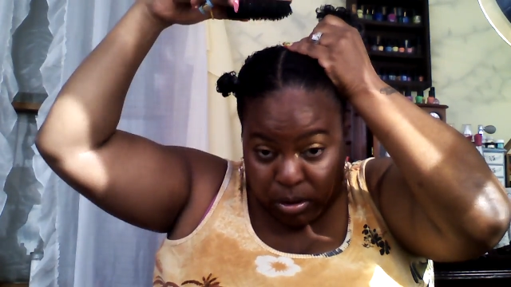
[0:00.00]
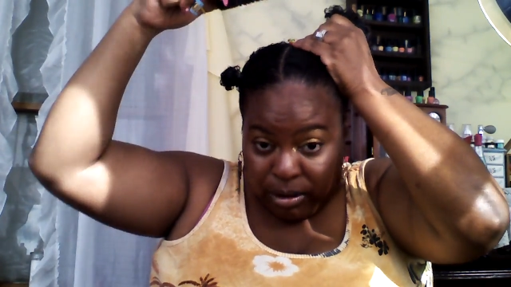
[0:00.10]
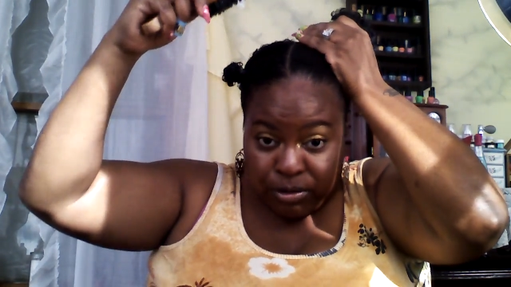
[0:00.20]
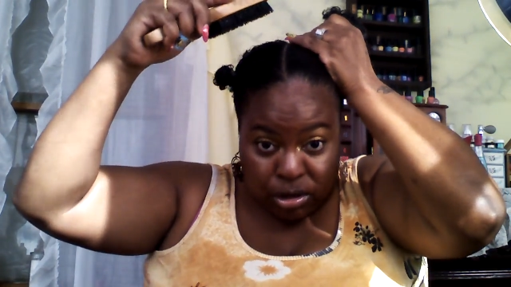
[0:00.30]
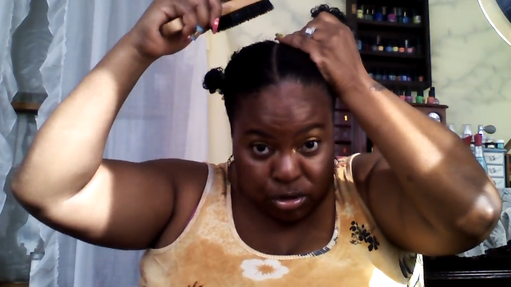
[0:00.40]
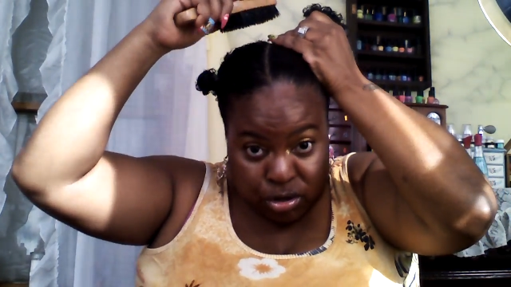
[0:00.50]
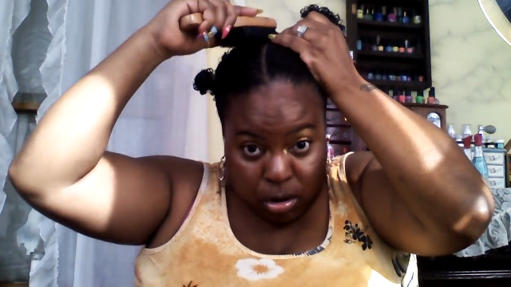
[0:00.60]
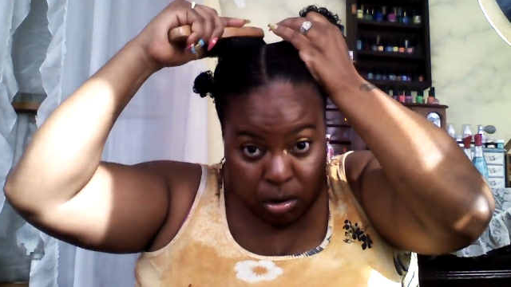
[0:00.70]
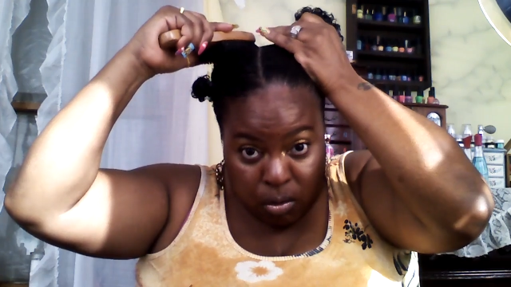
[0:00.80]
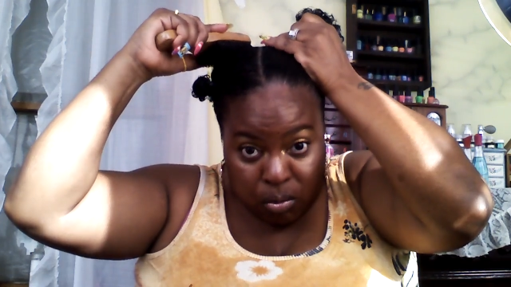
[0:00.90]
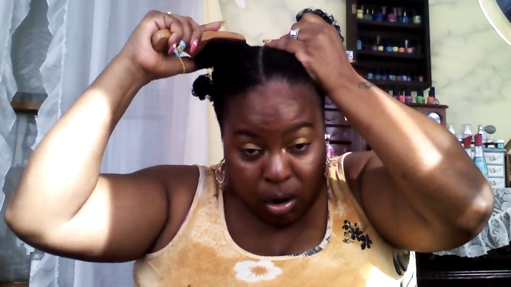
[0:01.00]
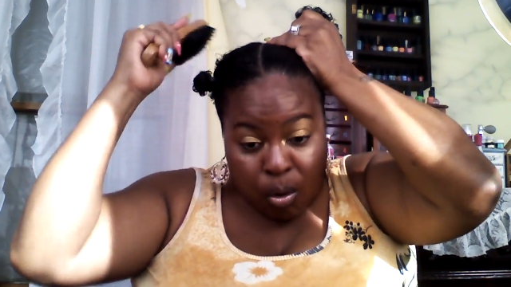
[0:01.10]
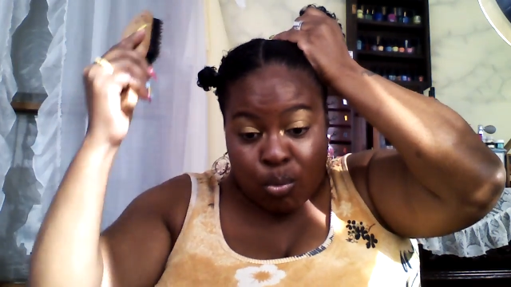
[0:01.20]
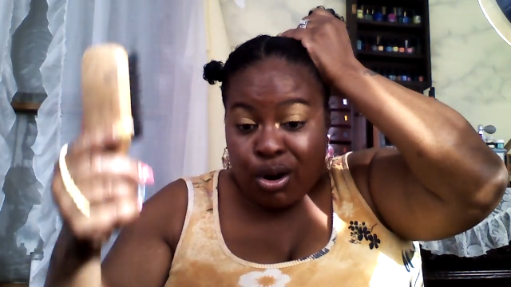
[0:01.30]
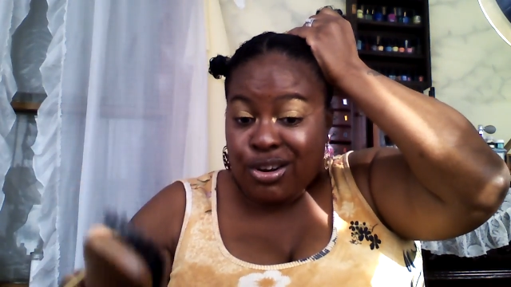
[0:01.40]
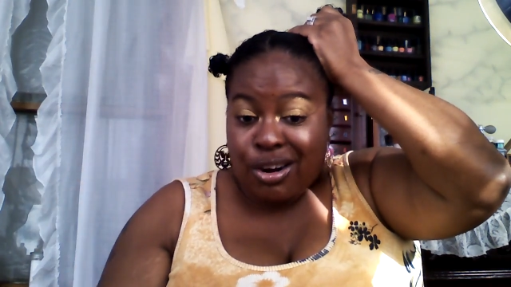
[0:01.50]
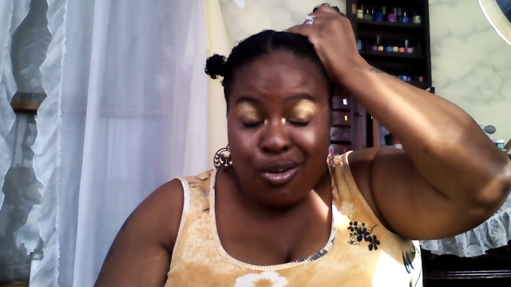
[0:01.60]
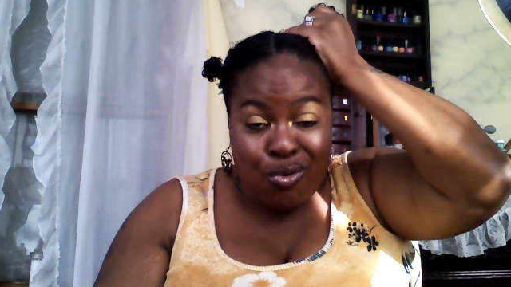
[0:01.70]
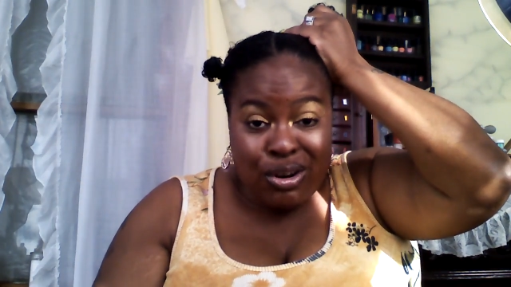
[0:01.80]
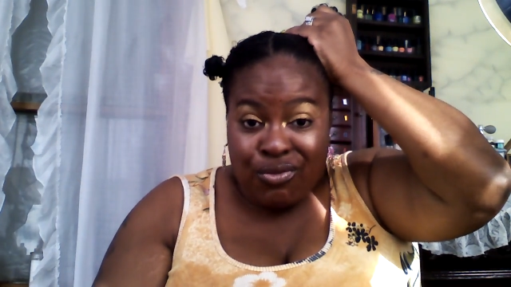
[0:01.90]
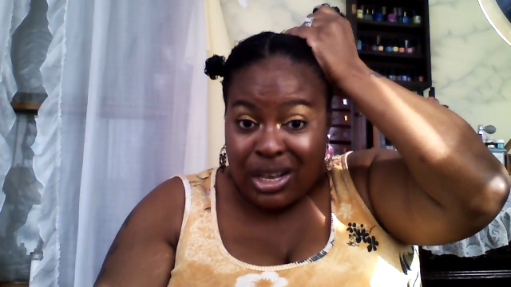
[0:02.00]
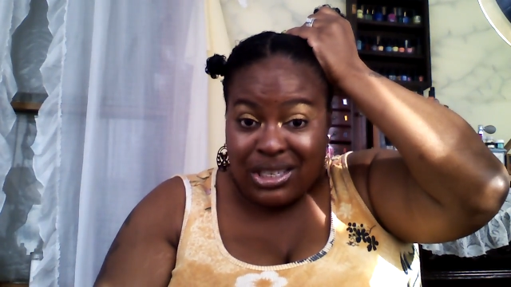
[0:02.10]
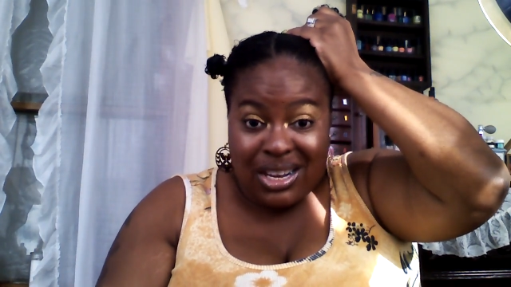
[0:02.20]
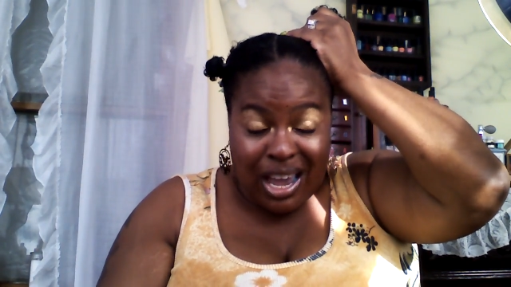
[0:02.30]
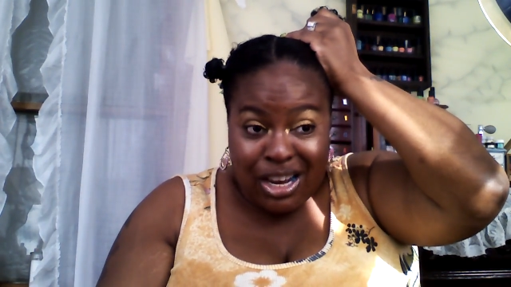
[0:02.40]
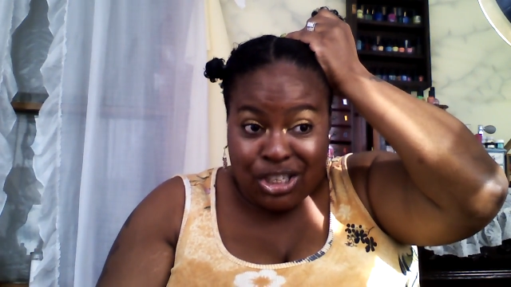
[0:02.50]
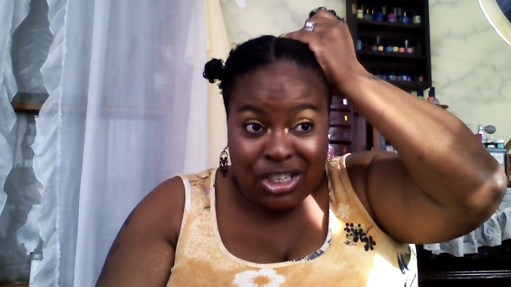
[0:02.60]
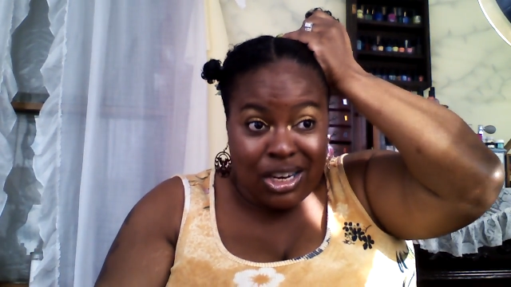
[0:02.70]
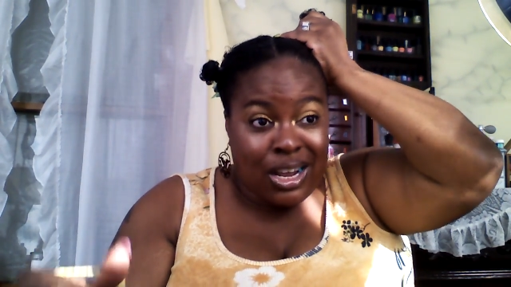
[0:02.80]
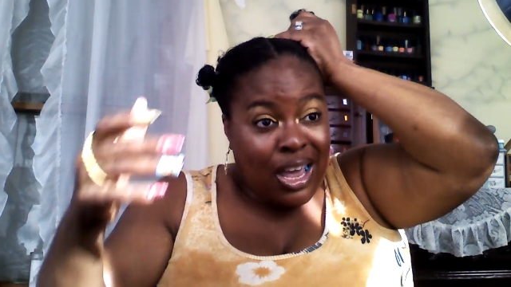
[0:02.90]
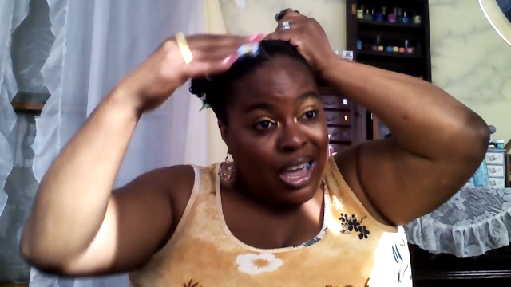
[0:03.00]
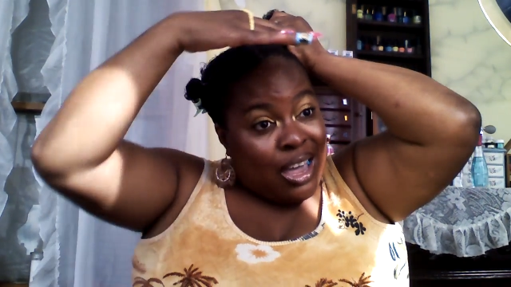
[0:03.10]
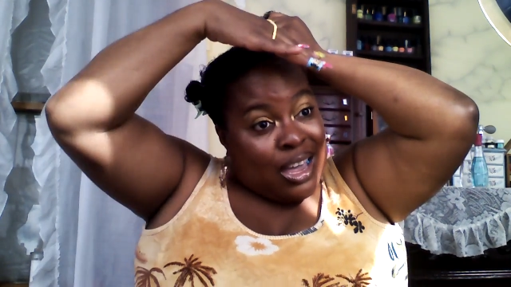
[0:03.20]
You have to do your own homework, your own investigation.